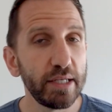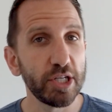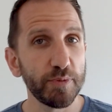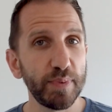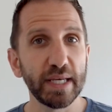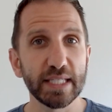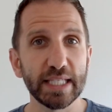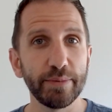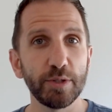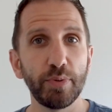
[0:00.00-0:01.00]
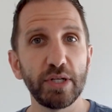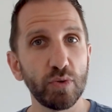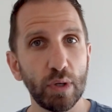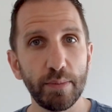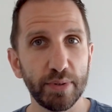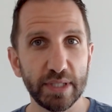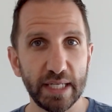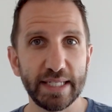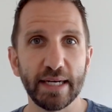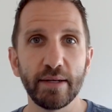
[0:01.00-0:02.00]
Just because someone's putting twenty
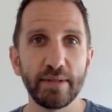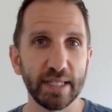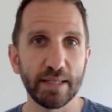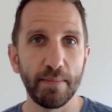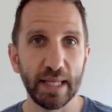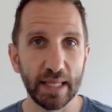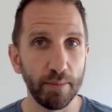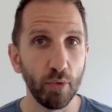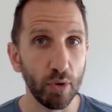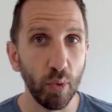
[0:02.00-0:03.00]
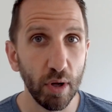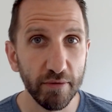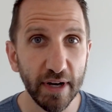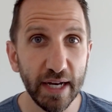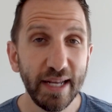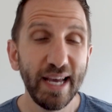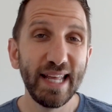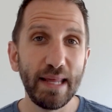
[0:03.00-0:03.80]
percent down doesn't make them more qualified.